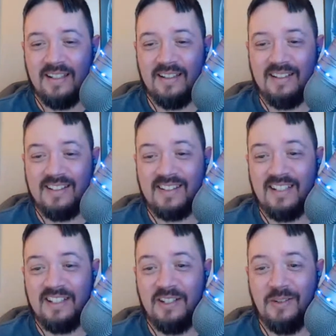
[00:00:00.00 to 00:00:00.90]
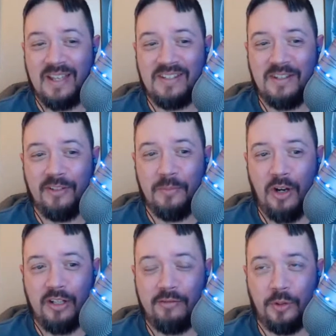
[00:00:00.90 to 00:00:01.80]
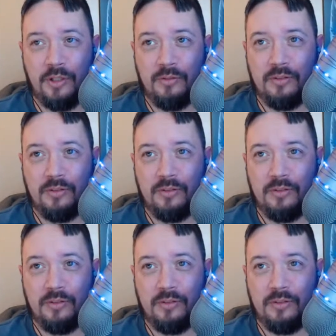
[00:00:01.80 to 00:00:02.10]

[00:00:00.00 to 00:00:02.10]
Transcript: It's like, that's the free market for you.